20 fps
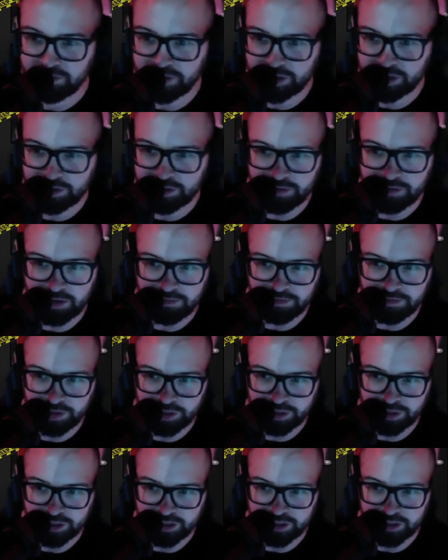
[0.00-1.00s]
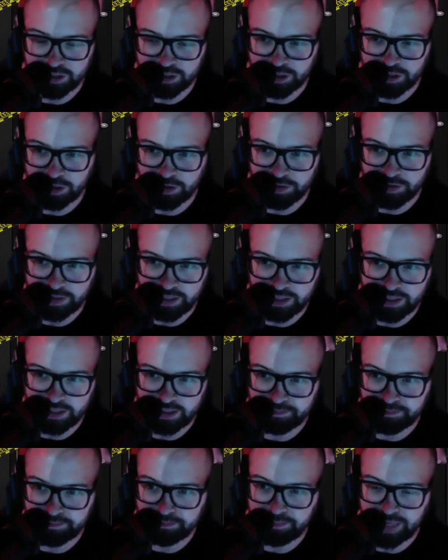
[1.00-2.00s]
Very rough versions, you know, and
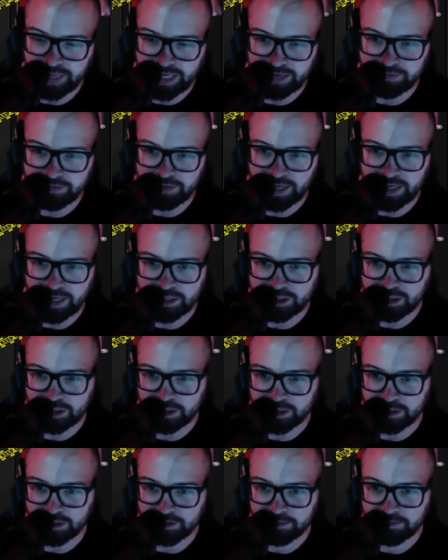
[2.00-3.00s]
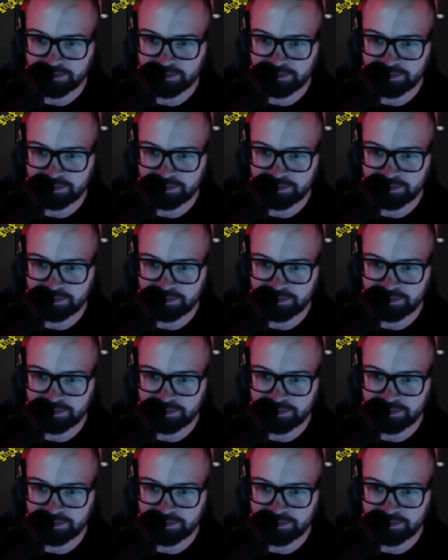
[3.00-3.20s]
then May of last year.